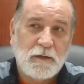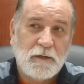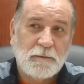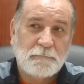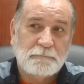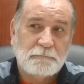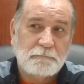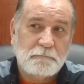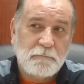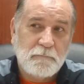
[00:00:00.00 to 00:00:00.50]
and
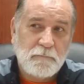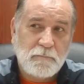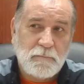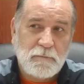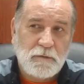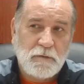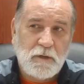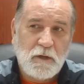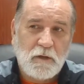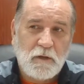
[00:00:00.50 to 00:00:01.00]

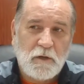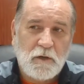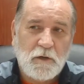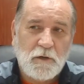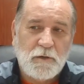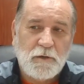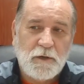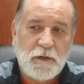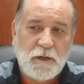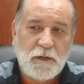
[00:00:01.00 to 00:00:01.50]
they'll
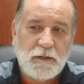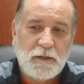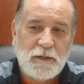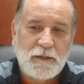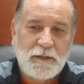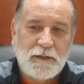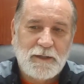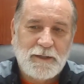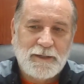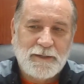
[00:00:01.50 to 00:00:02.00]
learn
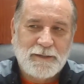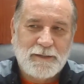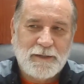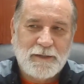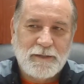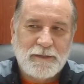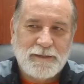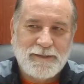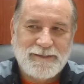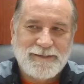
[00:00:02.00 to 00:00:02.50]

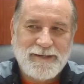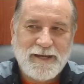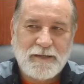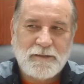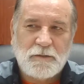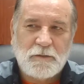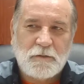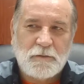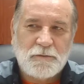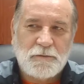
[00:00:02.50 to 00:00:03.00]
the
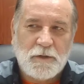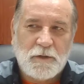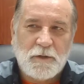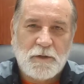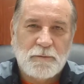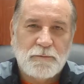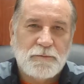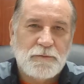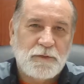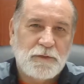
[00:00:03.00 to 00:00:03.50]
technical
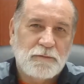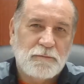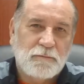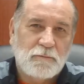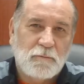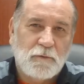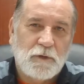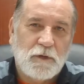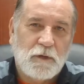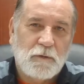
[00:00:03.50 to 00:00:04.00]
terms that
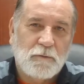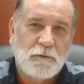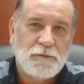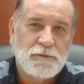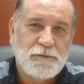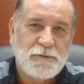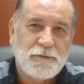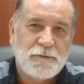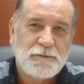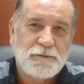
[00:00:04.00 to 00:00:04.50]
we always
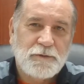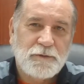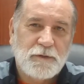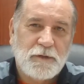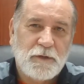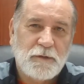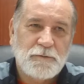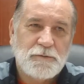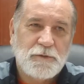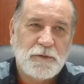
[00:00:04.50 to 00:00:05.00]
use in
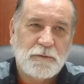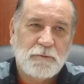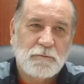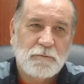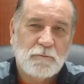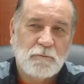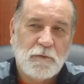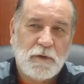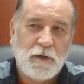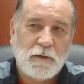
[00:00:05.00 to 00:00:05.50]

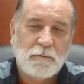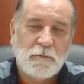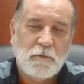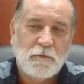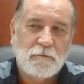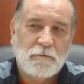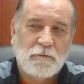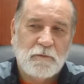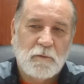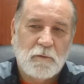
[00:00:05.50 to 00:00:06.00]
coaching when I'm on
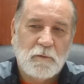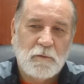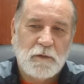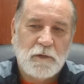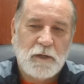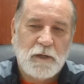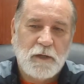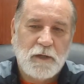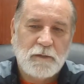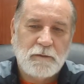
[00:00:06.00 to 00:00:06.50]
the floor,
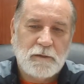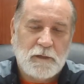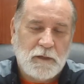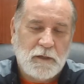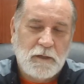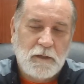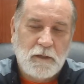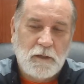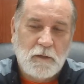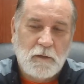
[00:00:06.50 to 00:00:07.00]

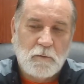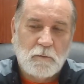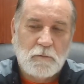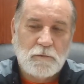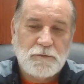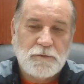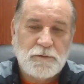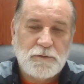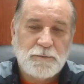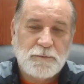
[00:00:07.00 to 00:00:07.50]
and
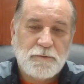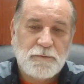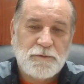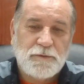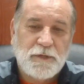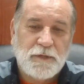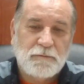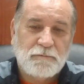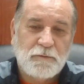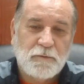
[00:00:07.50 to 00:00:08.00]
we'll just
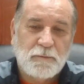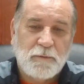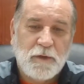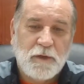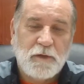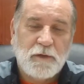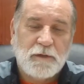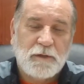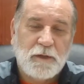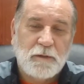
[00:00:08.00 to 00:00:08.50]
proceed from
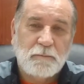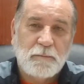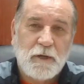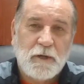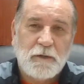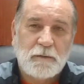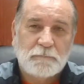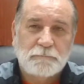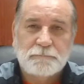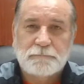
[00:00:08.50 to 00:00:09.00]
there and get
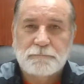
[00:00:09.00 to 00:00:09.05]
better.